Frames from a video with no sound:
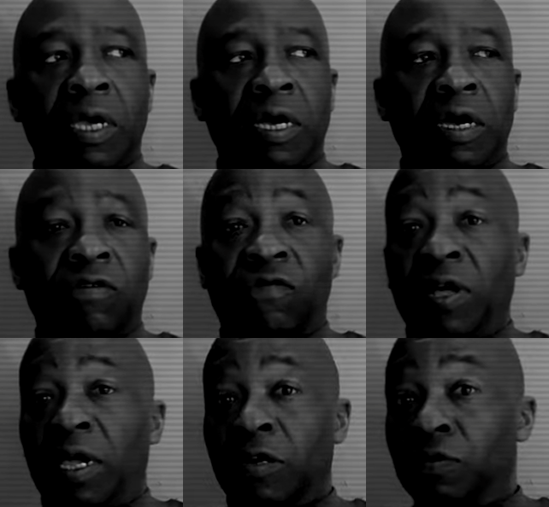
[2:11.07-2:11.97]

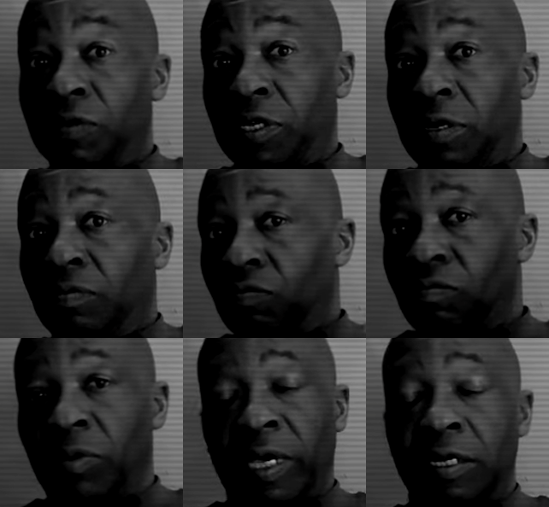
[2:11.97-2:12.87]
Fela Kuti
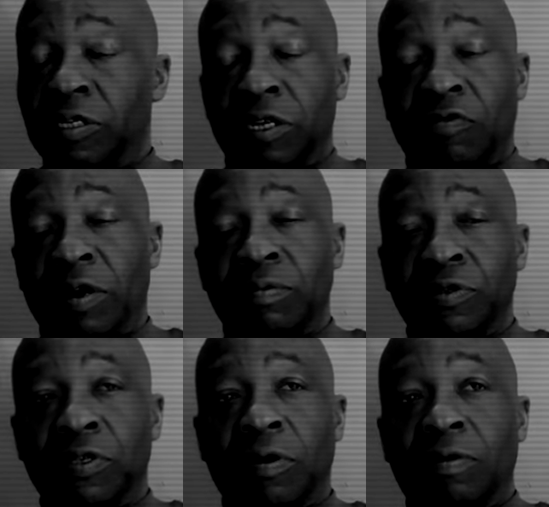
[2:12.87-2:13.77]
made this incredible
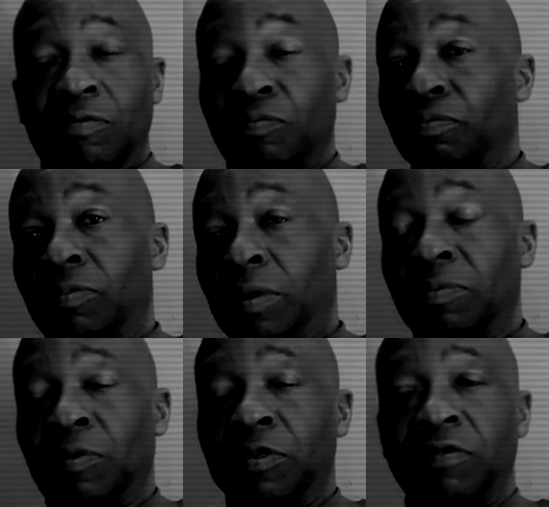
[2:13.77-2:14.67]
song.
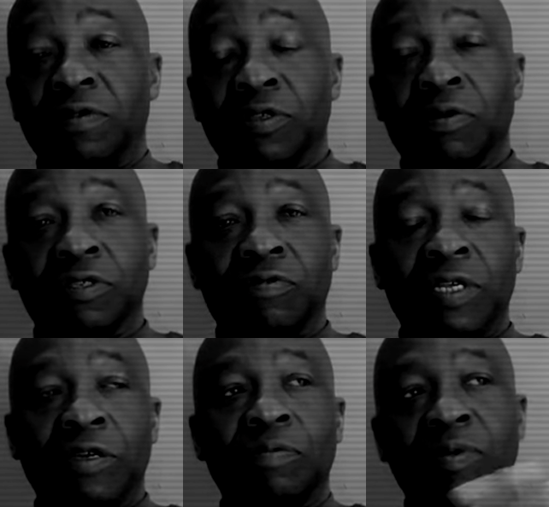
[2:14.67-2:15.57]
Most of his songs are
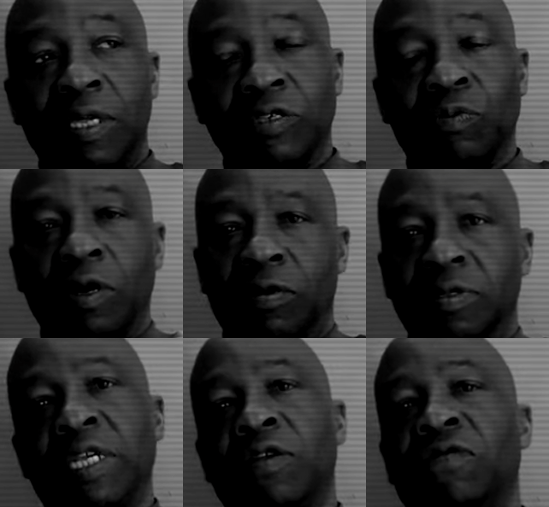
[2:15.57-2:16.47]
really good, but there's one
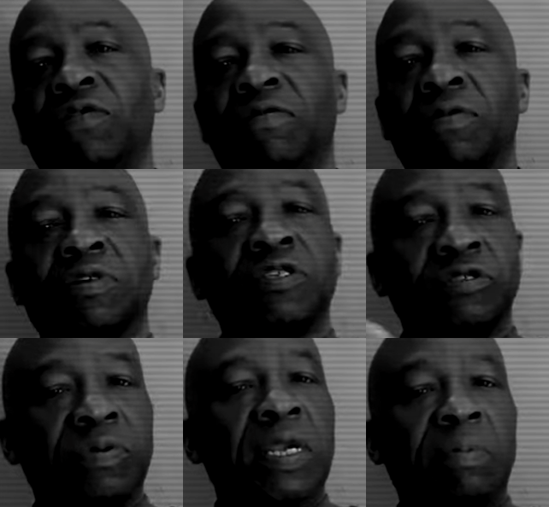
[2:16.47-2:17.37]
called Yellow Fever, which
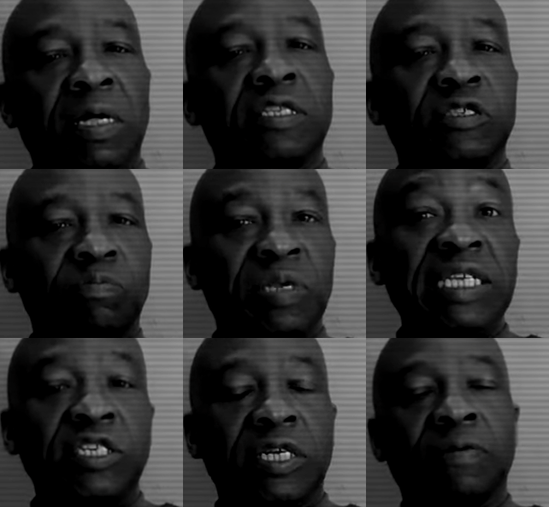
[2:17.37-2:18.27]
is really about this
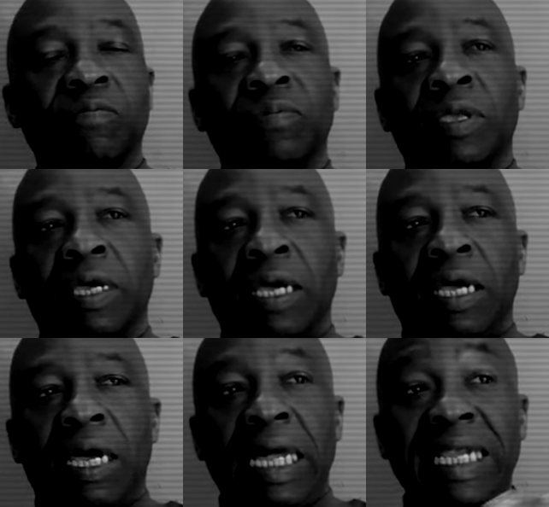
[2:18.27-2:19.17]
bleaching.
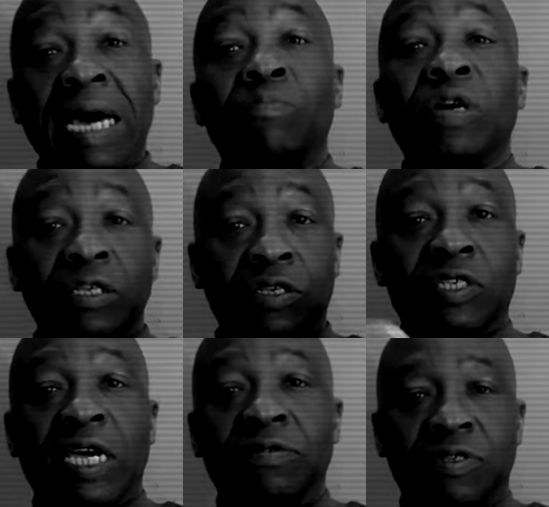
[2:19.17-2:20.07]
And that brings
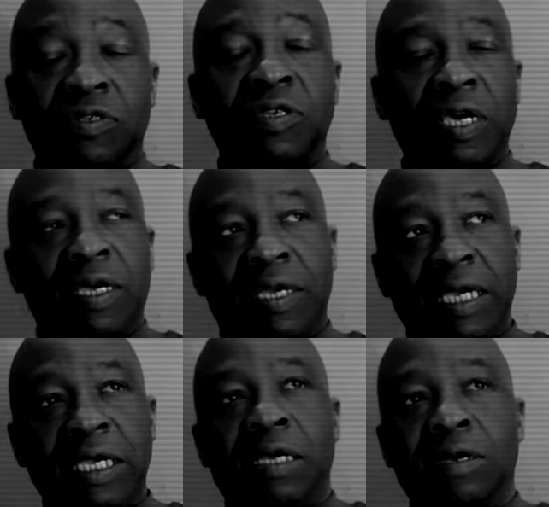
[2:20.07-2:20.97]
us now to today,
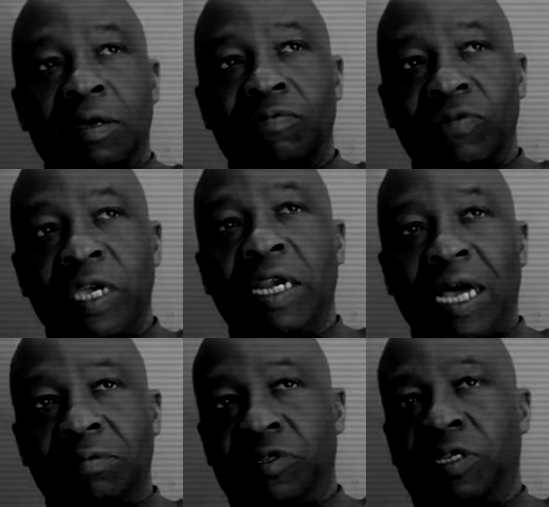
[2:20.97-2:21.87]
here in
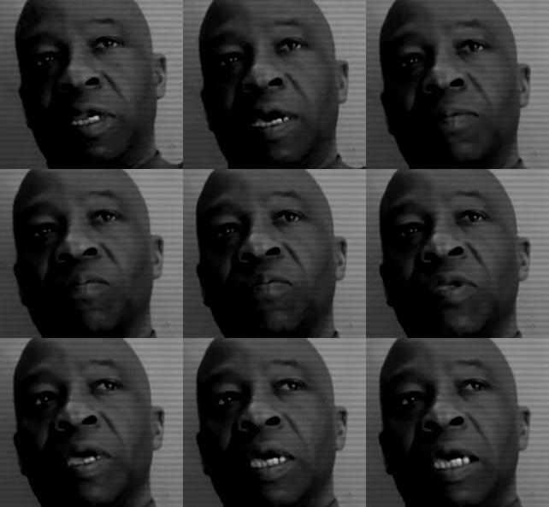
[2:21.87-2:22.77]
Amsterdam.
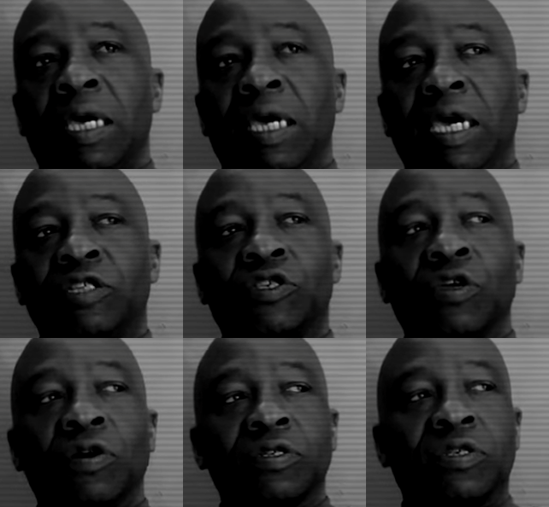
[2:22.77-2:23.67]
It's
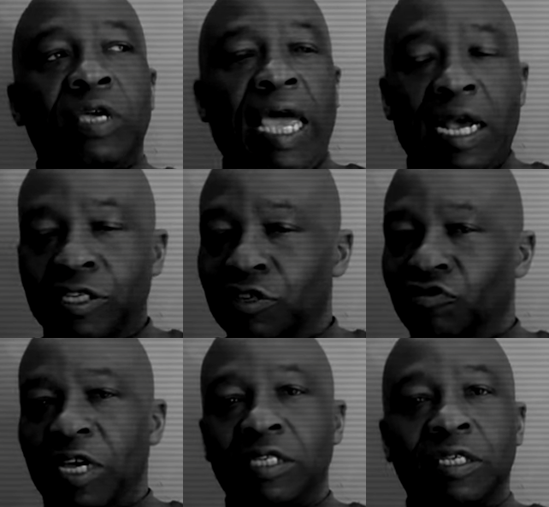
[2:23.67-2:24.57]
not hair
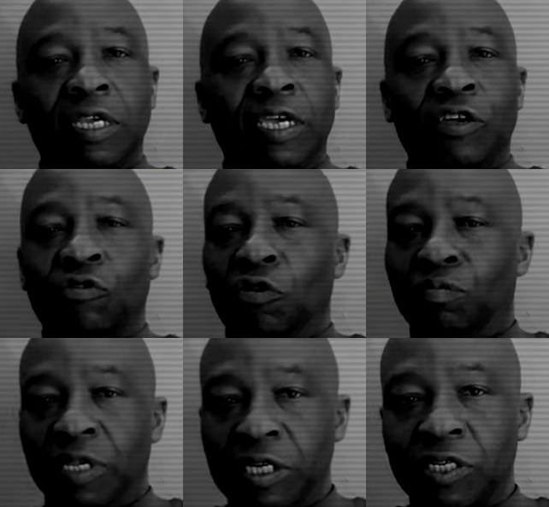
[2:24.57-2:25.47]
straightening or
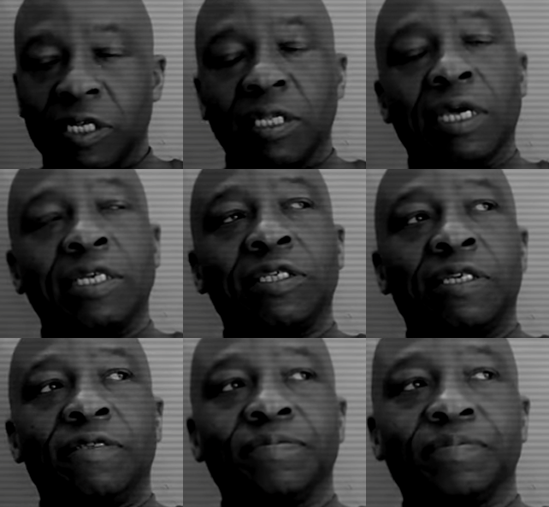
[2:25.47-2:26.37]
bleaching that I
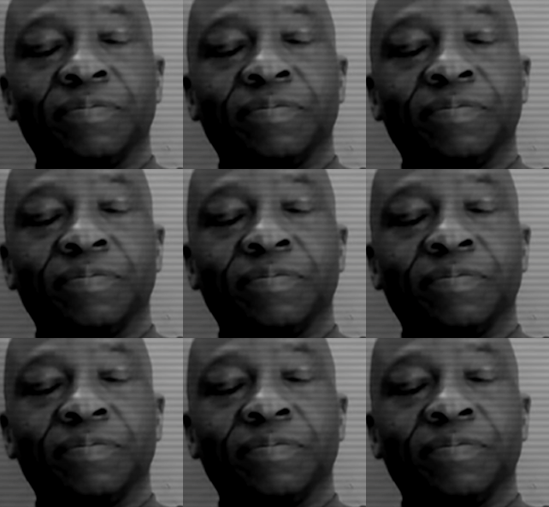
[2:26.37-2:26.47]
see.